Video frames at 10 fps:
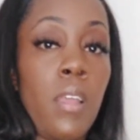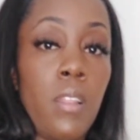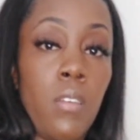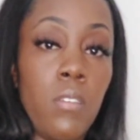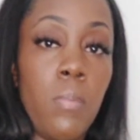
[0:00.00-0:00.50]
I
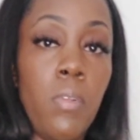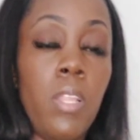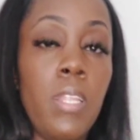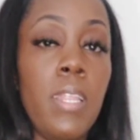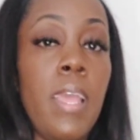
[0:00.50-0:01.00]
can also
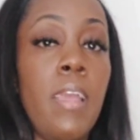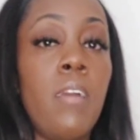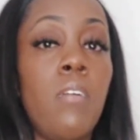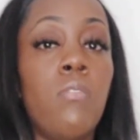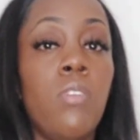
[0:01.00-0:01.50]
pull it
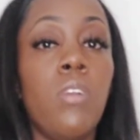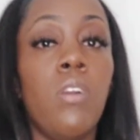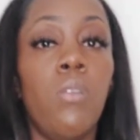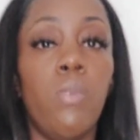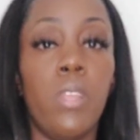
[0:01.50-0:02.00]
down. You can
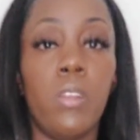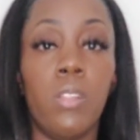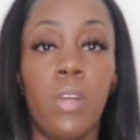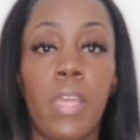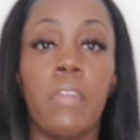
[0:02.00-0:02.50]
go run
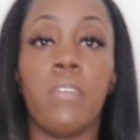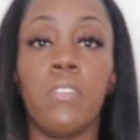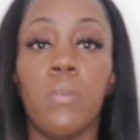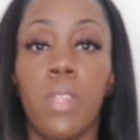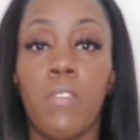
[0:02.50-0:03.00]
your little
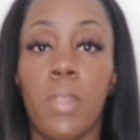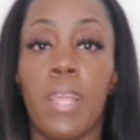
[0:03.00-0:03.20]
errands or whatever.